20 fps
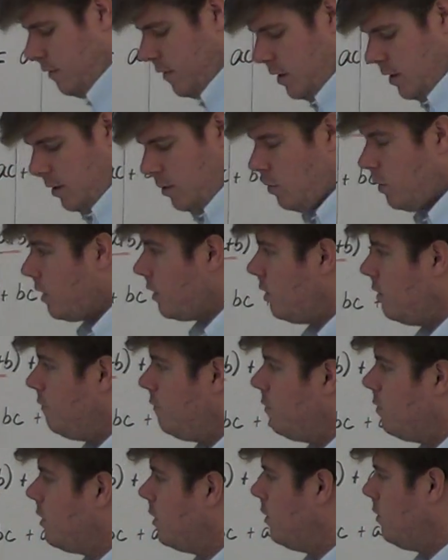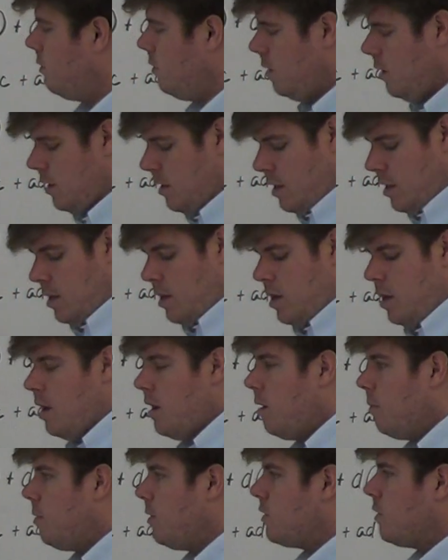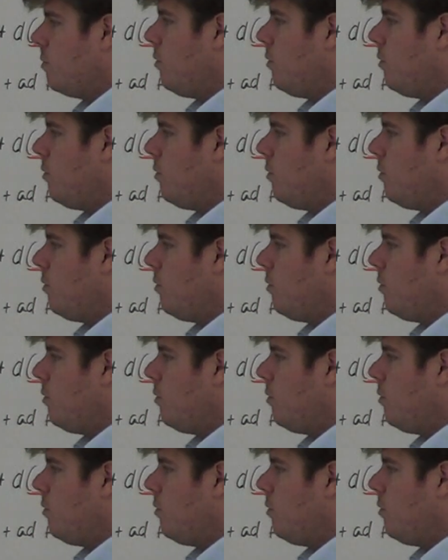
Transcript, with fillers: very quickly for you. But